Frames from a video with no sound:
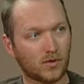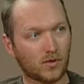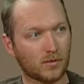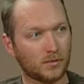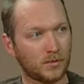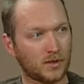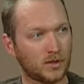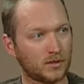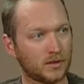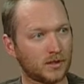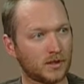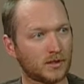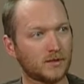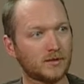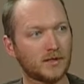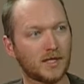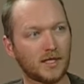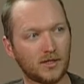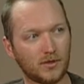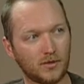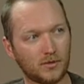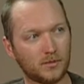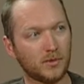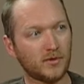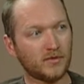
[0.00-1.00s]
or mule deer. They
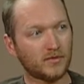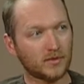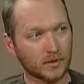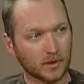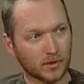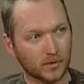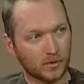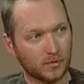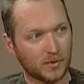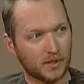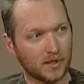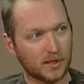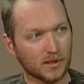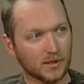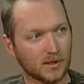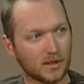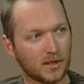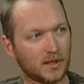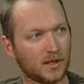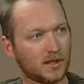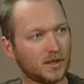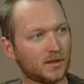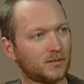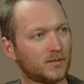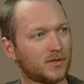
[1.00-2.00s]
do move a little bit,
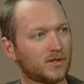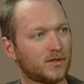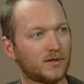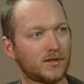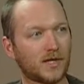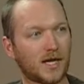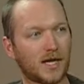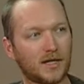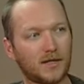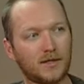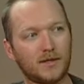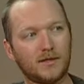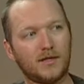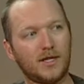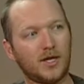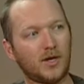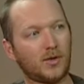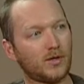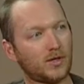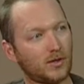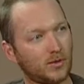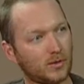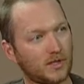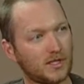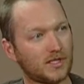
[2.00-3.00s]
but they're not
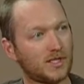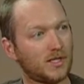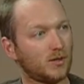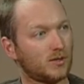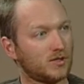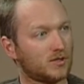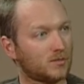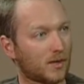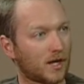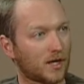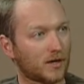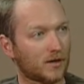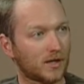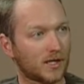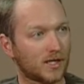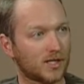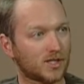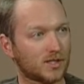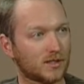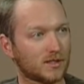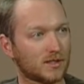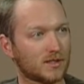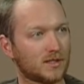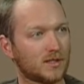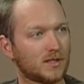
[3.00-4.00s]
doing these huge
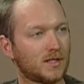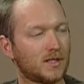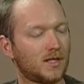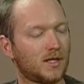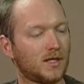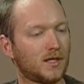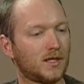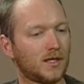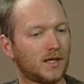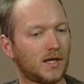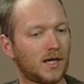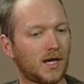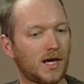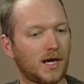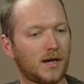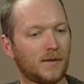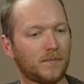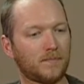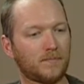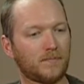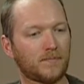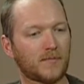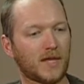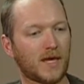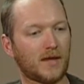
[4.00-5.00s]
migrations.
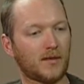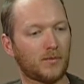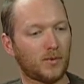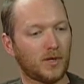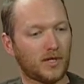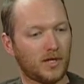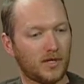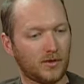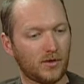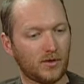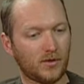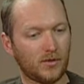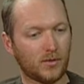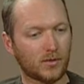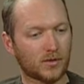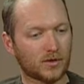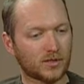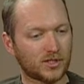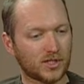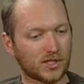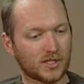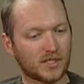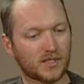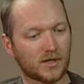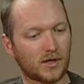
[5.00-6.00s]
We're
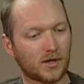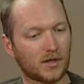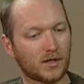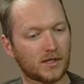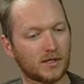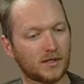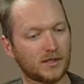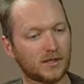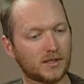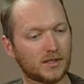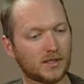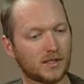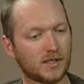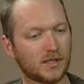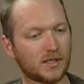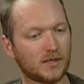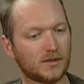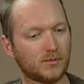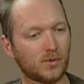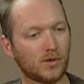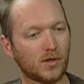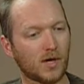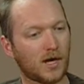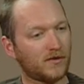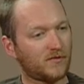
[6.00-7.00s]
just starting to,
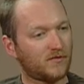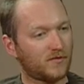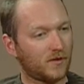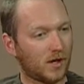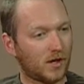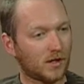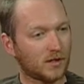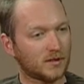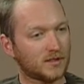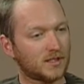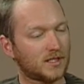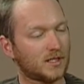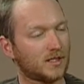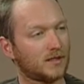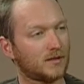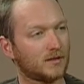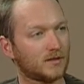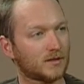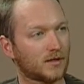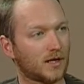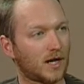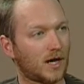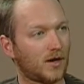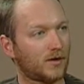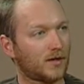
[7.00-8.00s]
we'll have fawns hitting the
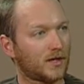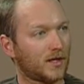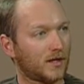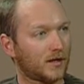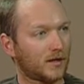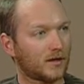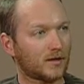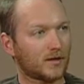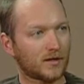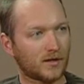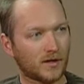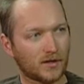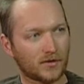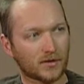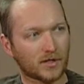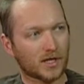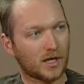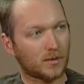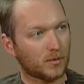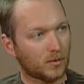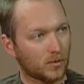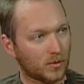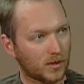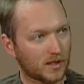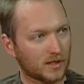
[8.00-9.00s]
ground here in another
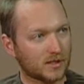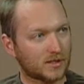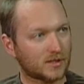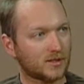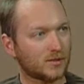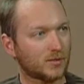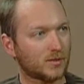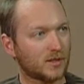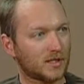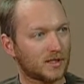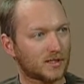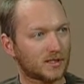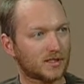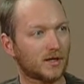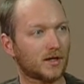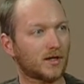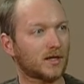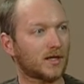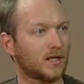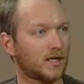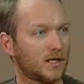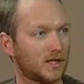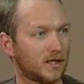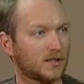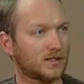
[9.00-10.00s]
couple weeks, so we can start
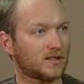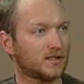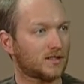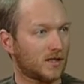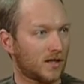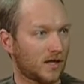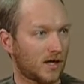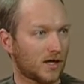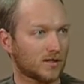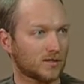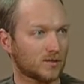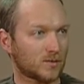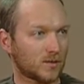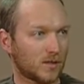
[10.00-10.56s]
getting into that as